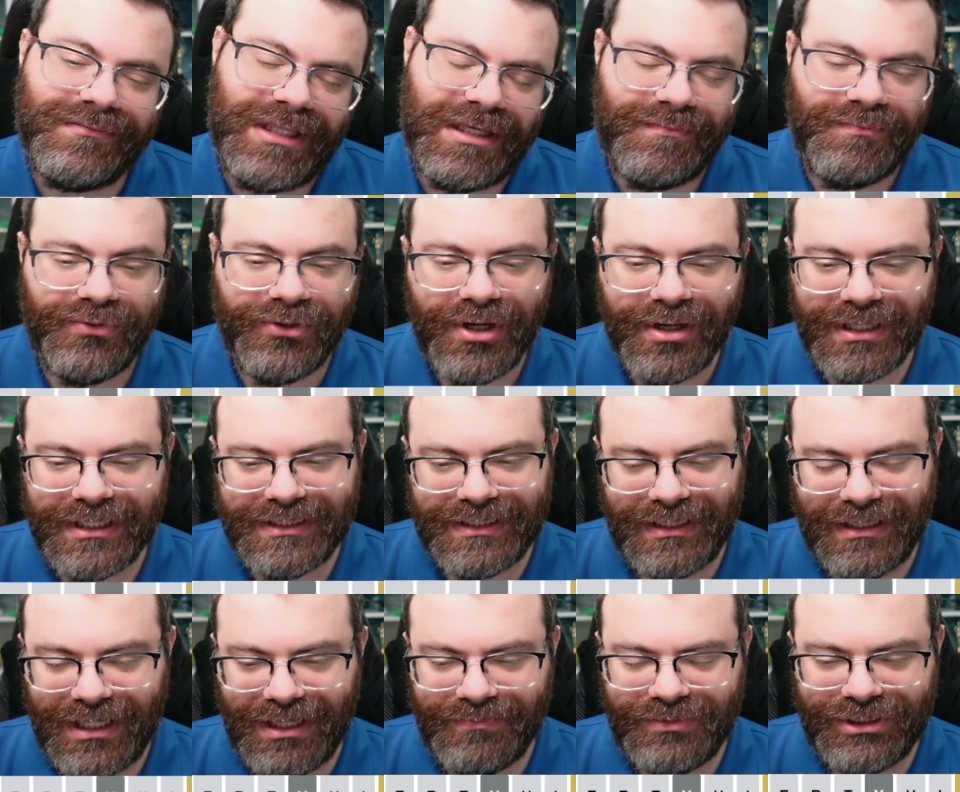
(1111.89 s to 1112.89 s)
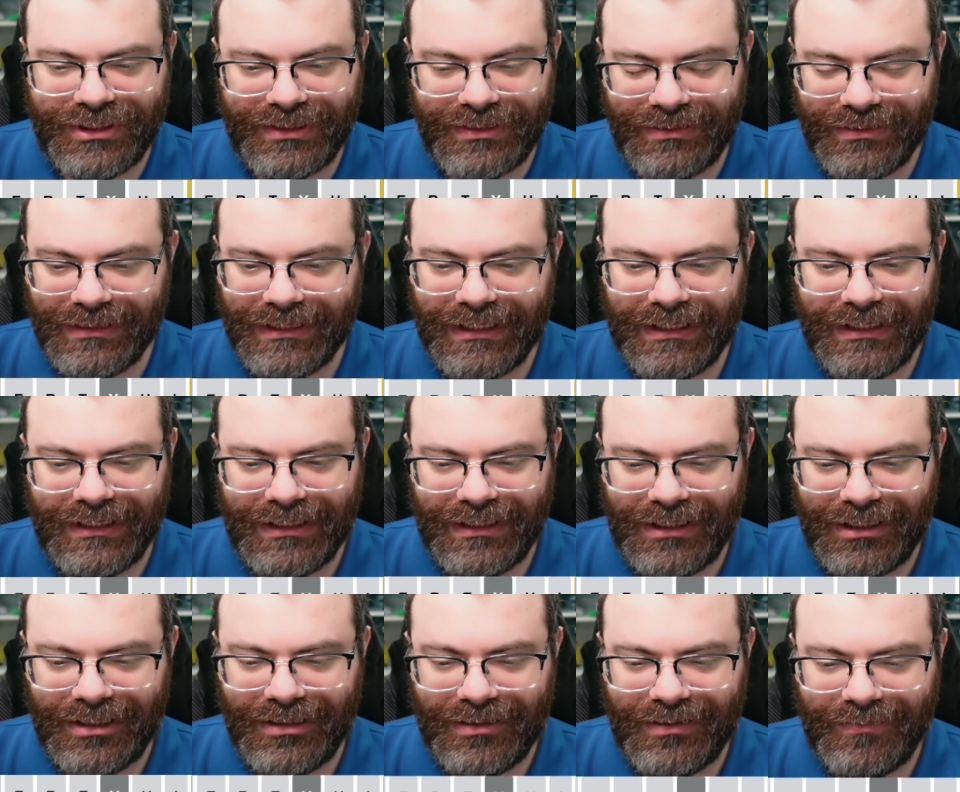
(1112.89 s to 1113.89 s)
Like Brook is an option,
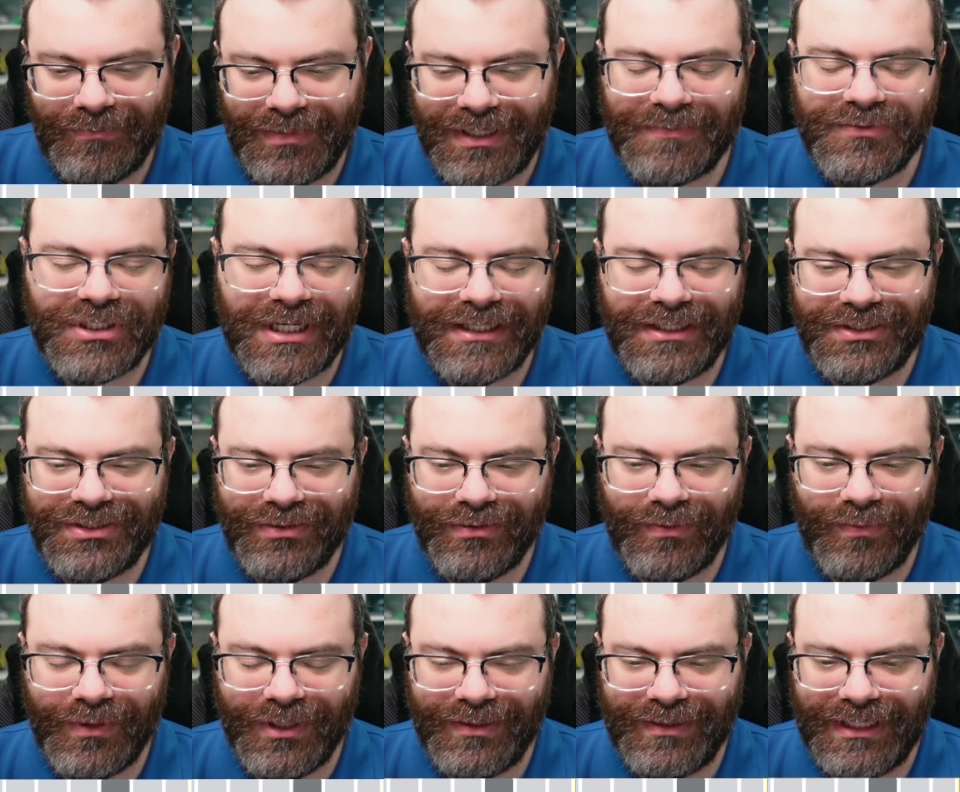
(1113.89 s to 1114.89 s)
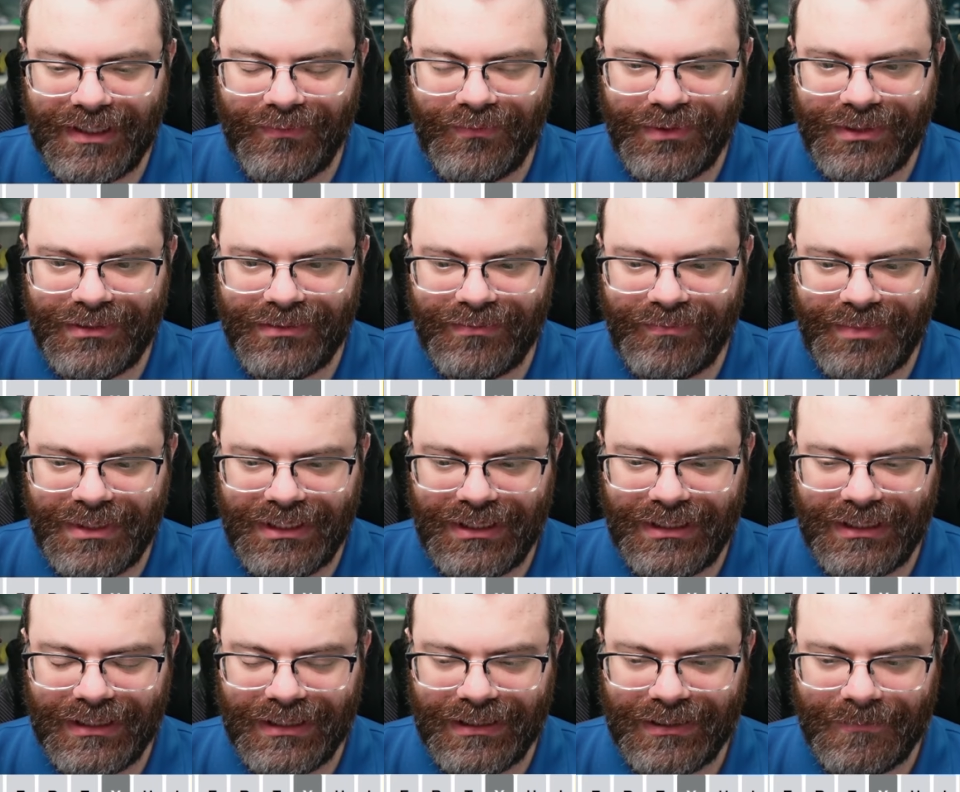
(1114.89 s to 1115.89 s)
but I'm trying to do a word that wouldn't
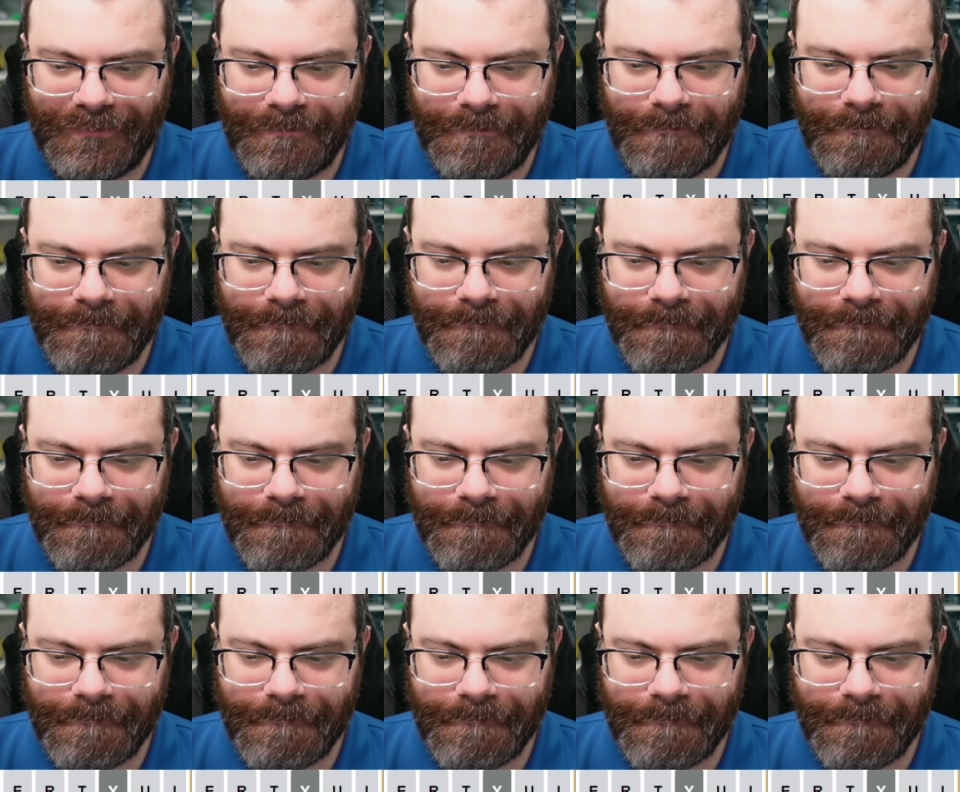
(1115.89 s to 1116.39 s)
be. Um,